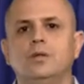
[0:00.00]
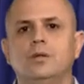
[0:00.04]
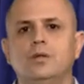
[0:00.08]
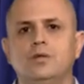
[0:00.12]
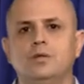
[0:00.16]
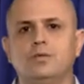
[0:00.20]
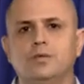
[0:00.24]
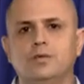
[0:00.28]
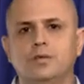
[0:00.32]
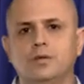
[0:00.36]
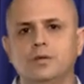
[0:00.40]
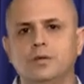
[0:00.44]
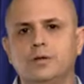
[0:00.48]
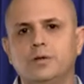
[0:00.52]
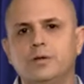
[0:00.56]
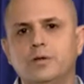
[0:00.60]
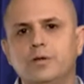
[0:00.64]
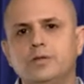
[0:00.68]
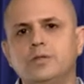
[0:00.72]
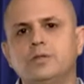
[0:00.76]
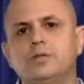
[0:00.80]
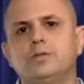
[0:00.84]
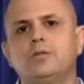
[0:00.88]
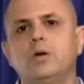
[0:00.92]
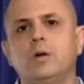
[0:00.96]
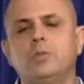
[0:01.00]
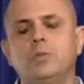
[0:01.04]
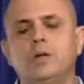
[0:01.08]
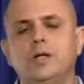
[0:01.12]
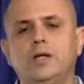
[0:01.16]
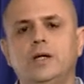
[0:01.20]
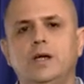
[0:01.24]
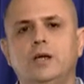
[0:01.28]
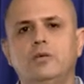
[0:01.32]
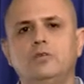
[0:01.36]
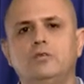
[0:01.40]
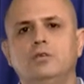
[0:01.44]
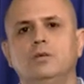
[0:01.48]
synchronous
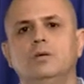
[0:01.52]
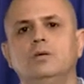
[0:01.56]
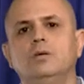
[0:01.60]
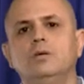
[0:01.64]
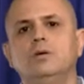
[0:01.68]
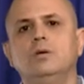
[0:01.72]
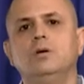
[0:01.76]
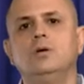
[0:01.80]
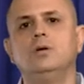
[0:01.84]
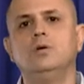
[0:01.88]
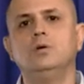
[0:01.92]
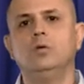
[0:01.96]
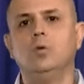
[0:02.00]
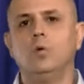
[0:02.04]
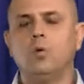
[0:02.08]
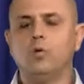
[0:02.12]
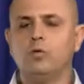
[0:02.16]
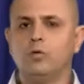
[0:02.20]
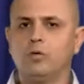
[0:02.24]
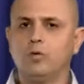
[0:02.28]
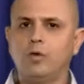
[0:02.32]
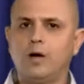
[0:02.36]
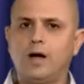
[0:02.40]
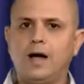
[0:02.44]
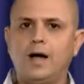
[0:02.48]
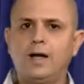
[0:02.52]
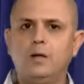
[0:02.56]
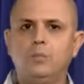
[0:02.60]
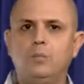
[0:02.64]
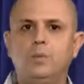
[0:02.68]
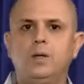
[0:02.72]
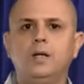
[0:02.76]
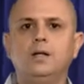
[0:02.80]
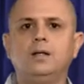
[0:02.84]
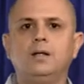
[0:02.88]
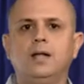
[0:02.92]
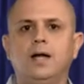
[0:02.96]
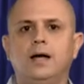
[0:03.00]
replication over
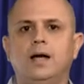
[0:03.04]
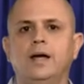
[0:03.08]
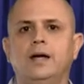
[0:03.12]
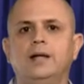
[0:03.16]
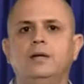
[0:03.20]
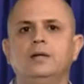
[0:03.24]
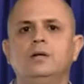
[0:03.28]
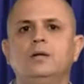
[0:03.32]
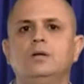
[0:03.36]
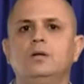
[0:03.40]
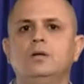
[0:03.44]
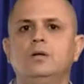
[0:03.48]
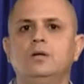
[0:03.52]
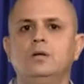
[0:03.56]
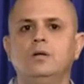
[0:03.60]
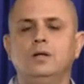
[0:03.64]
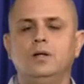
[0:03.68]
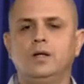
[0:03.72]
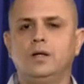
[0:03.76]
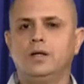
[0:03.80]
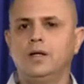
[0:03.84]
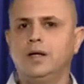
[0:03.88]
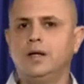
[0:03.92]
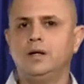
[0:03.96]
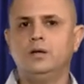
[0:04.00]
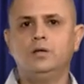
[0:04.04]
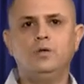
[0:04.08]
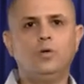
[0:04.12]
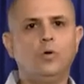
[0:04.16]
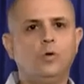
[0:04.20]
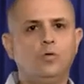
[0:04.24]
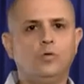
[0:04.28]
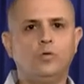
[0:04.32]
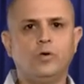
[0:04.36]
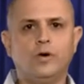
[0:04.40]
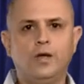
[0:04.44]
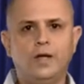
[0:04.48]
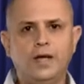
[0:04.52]
IP line, again,
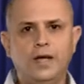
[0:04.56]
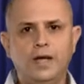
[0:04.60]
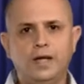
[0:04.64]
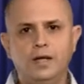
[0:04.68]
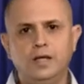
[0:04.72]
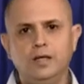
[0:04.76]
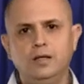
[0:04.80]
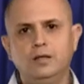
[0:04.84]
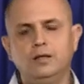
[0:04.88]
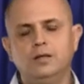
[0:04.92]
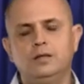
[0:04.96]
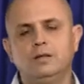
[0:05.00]
over any